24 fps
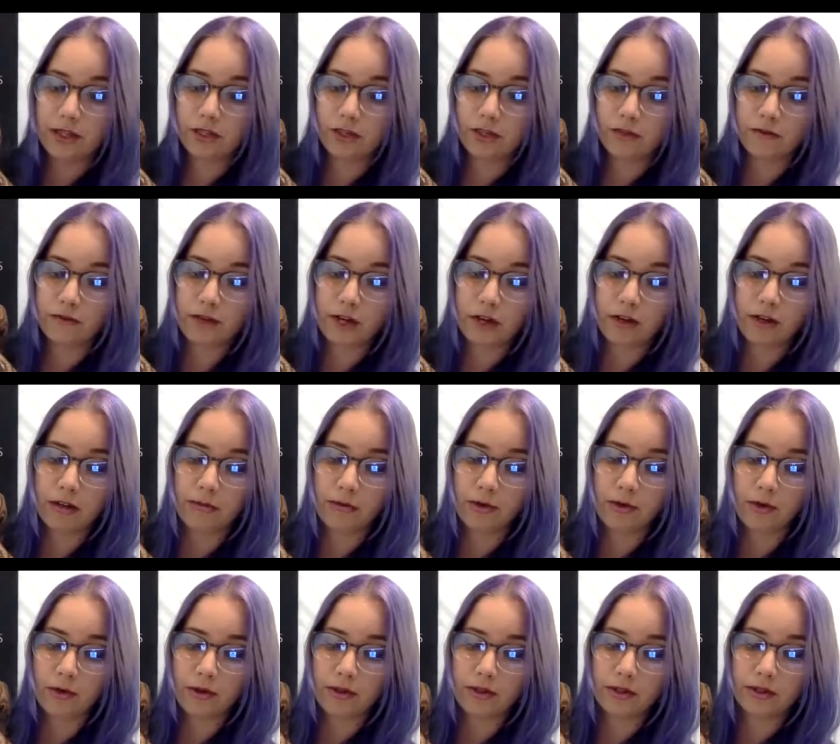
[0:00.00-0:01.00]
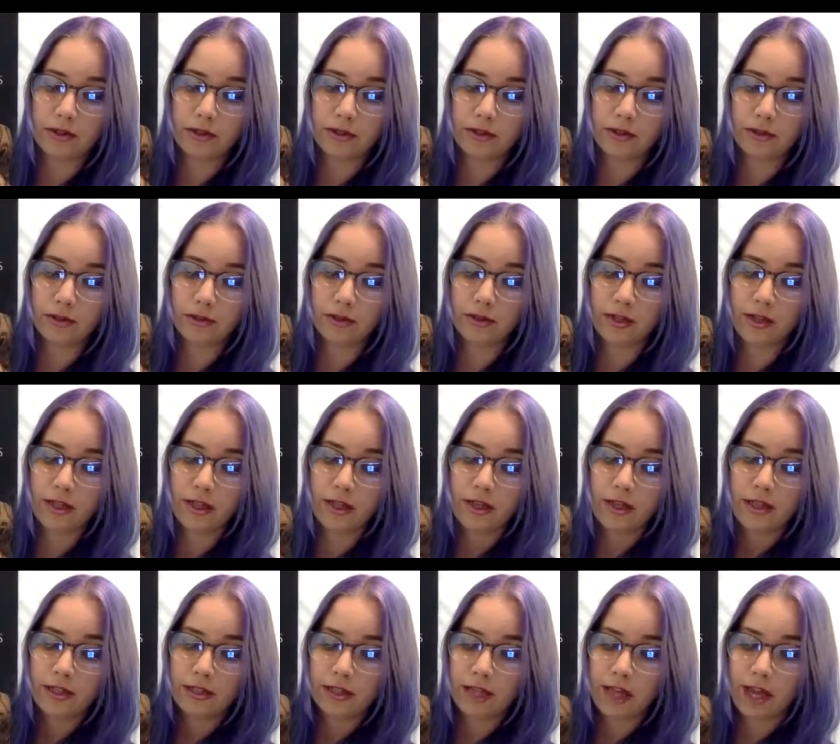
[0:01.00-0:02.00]
So very important to,
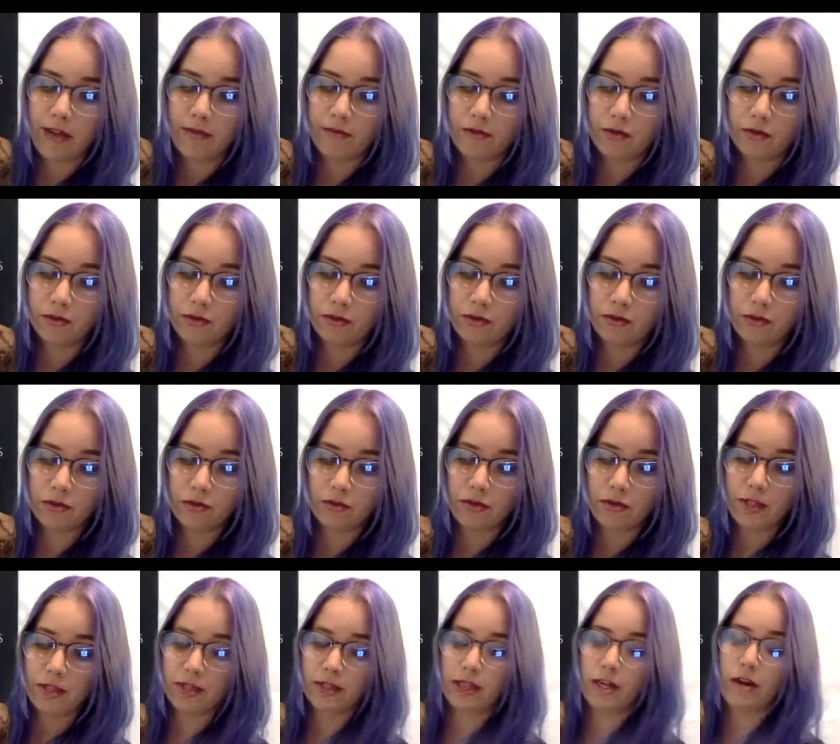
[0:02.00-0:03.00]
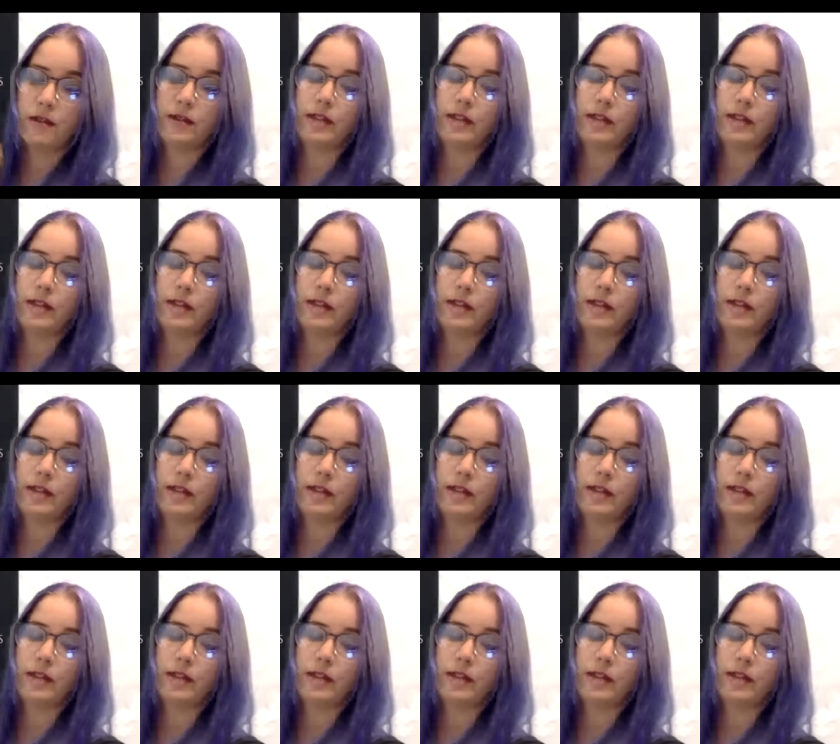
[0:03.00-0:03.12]
to have those trees there.